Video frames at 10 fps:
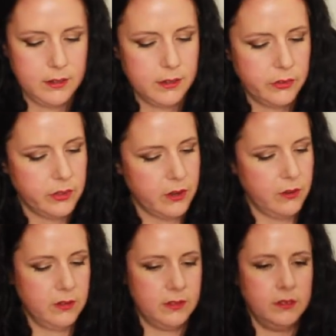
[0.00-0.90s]
So
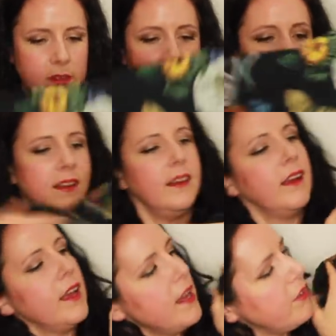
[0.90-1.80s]

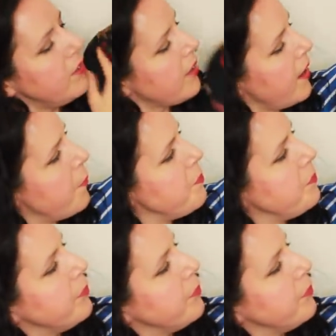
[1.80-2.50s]
it's the